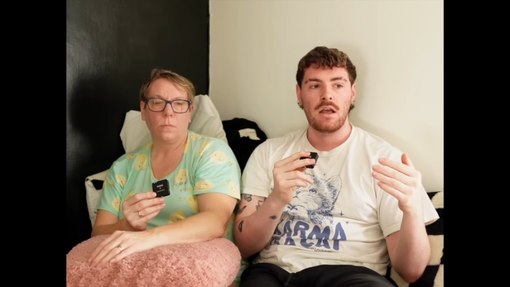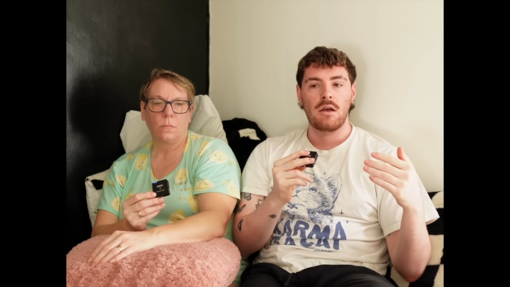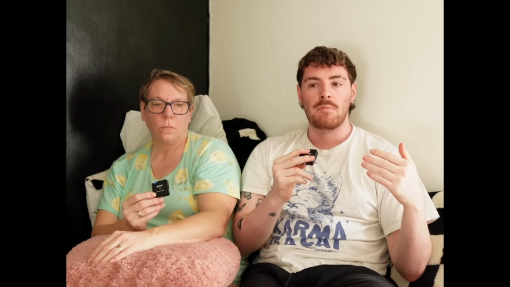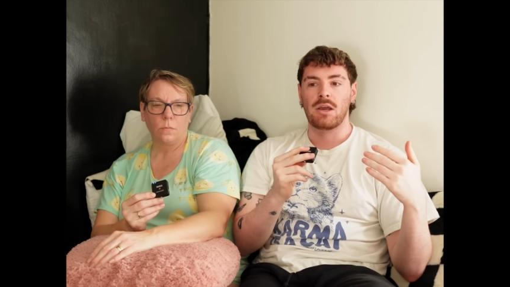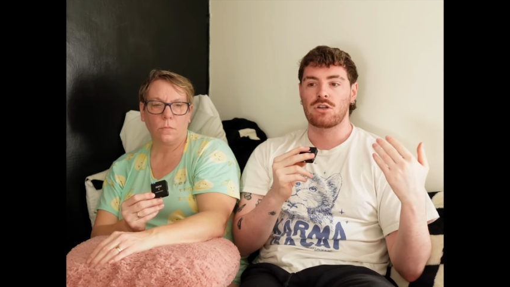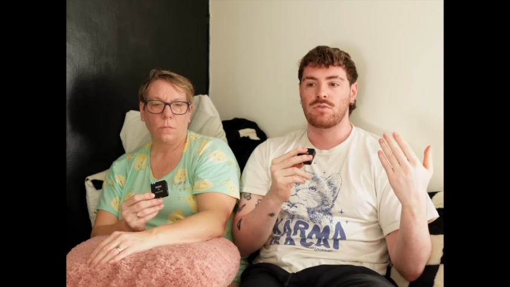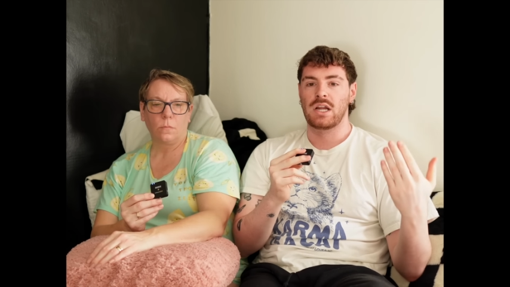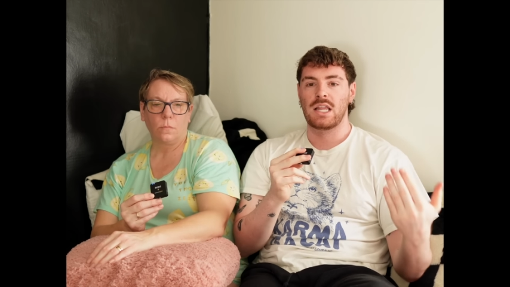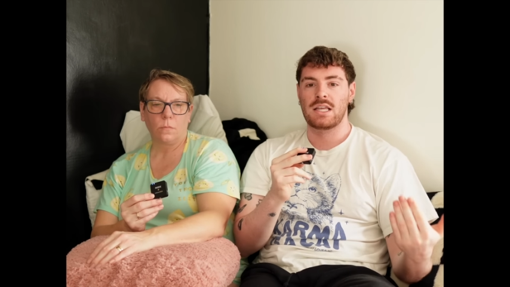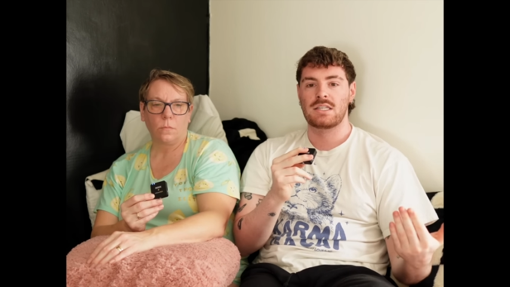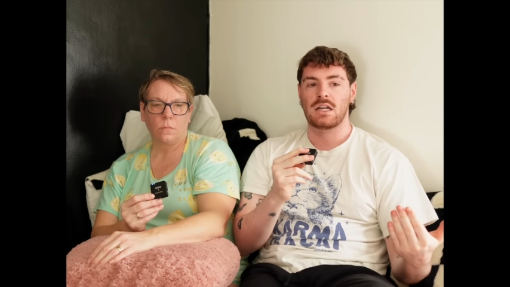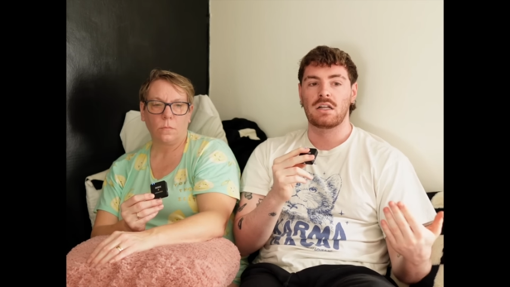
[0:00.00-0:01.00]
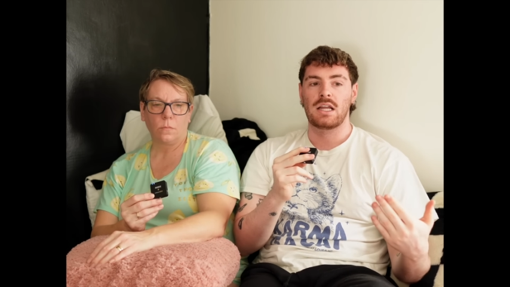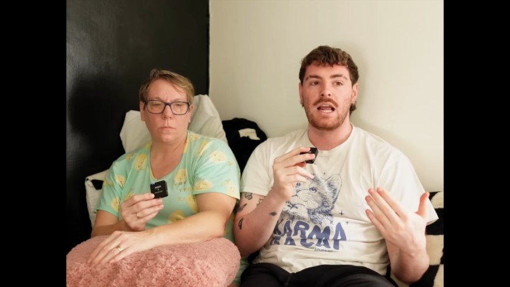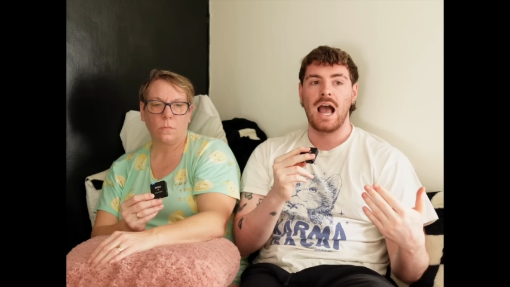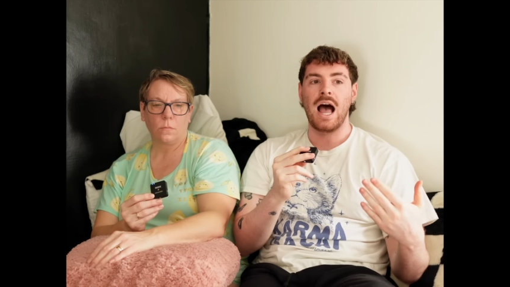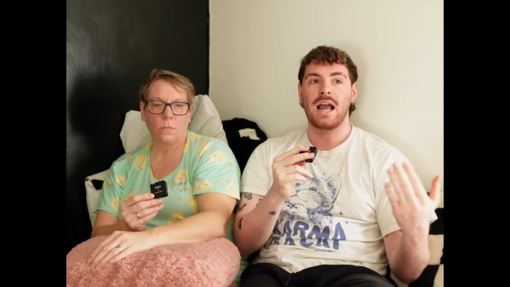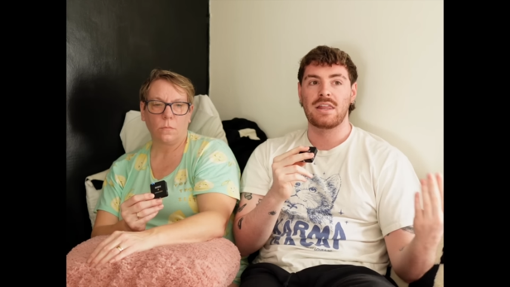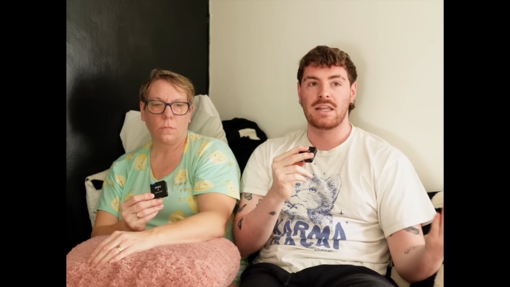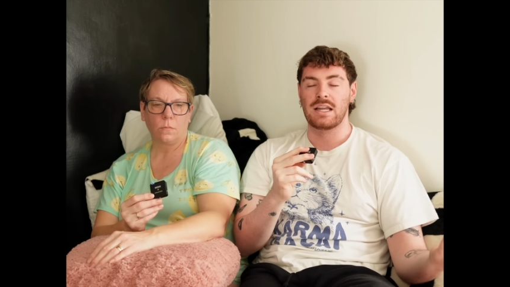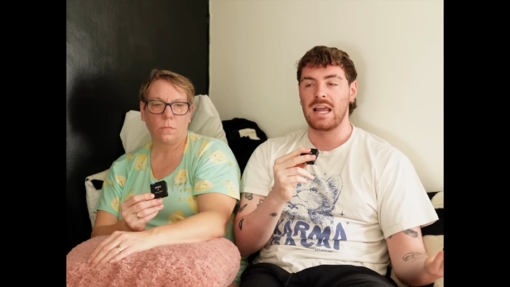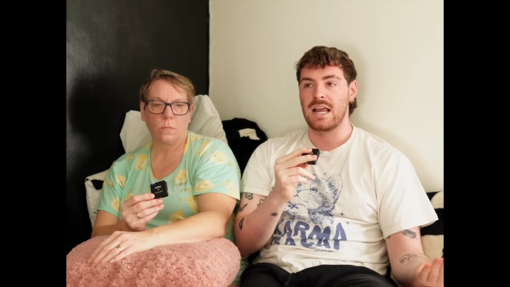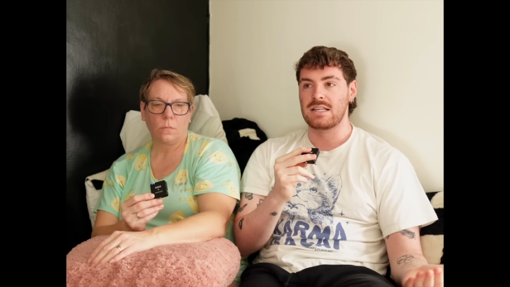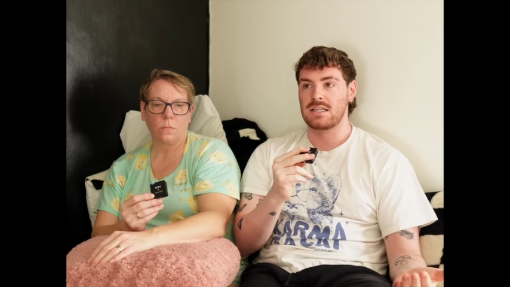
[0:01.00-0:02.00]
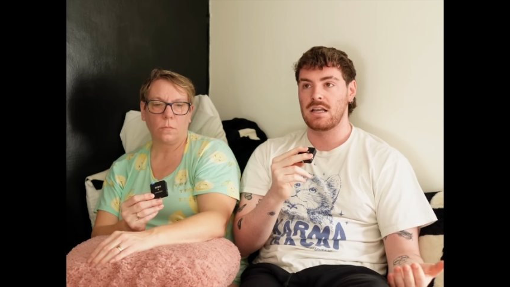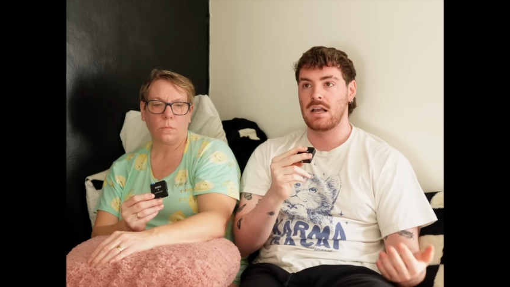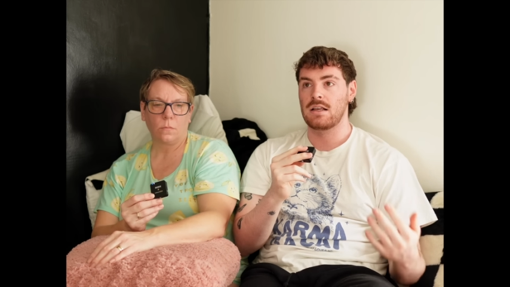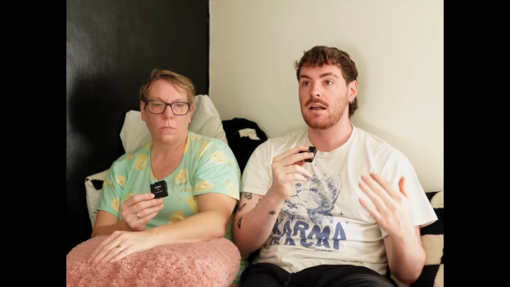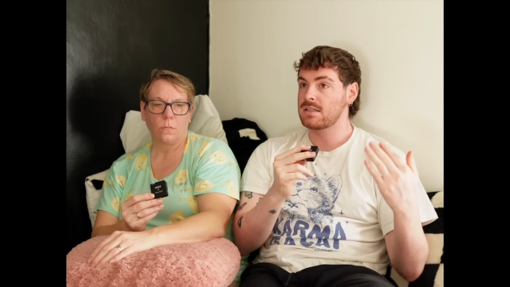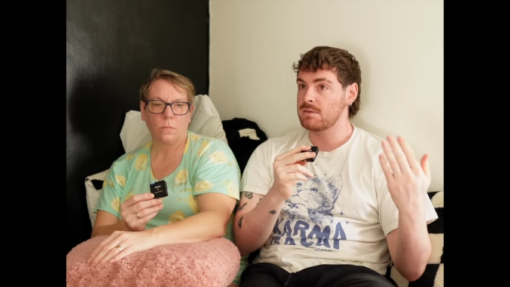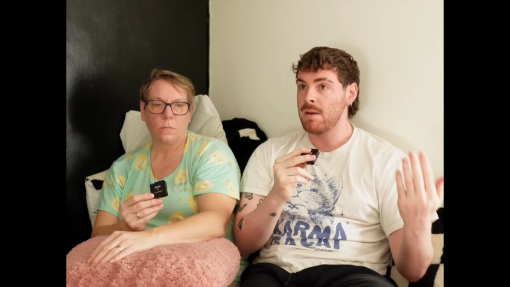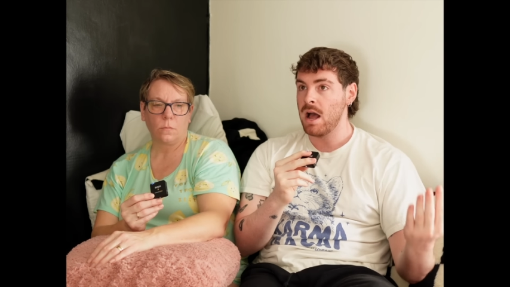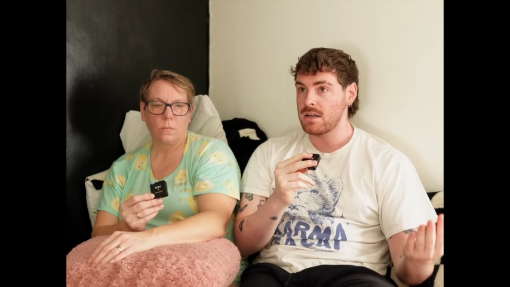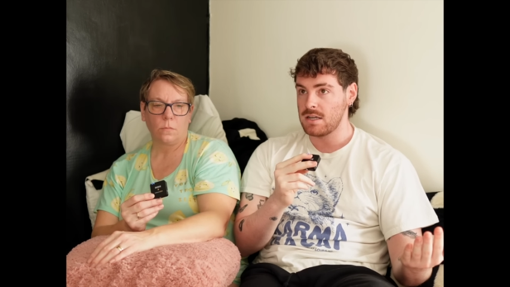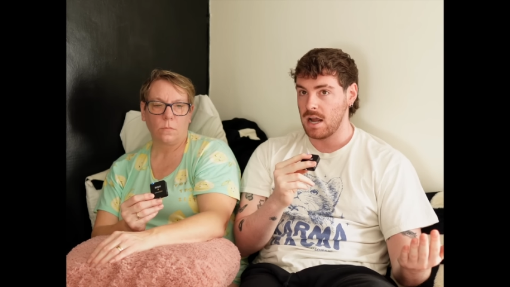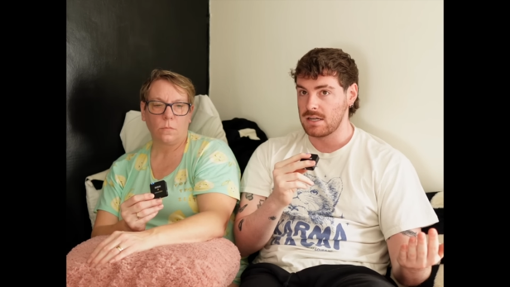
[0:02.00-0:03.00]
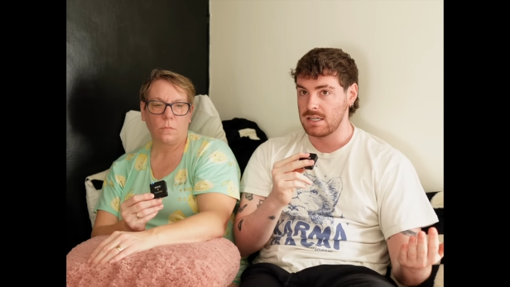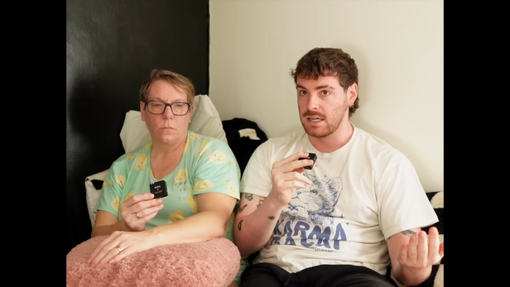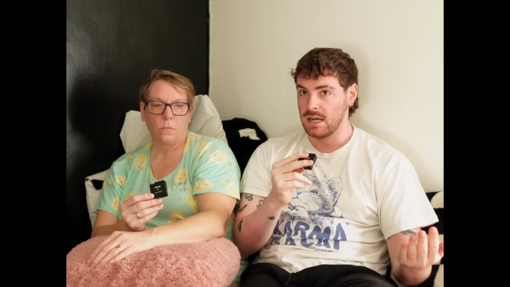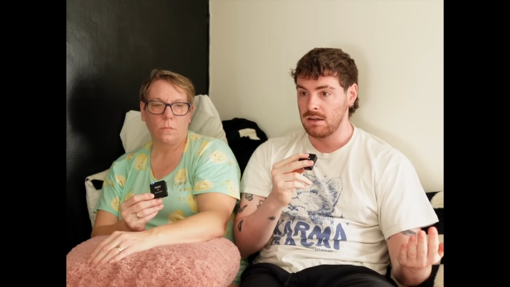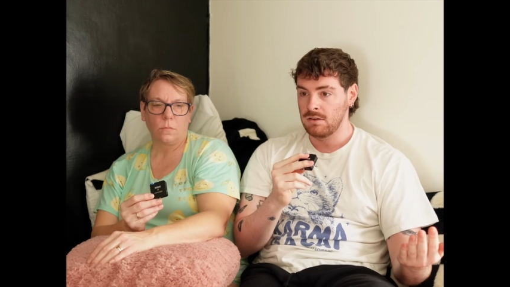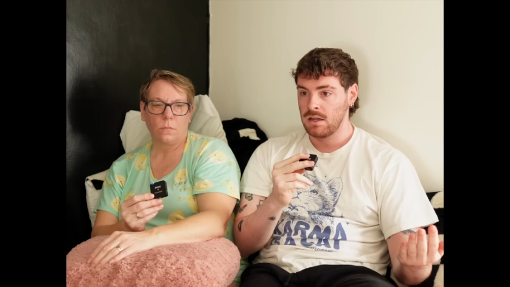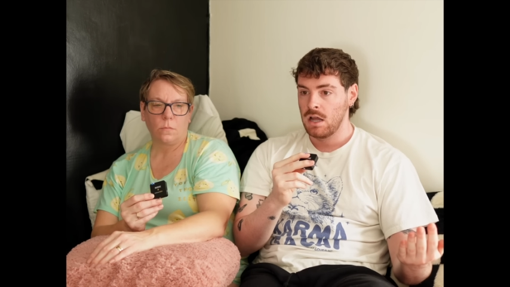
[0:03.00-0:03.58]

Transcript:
Speaker 1: because realistically, I think it is a smart idea,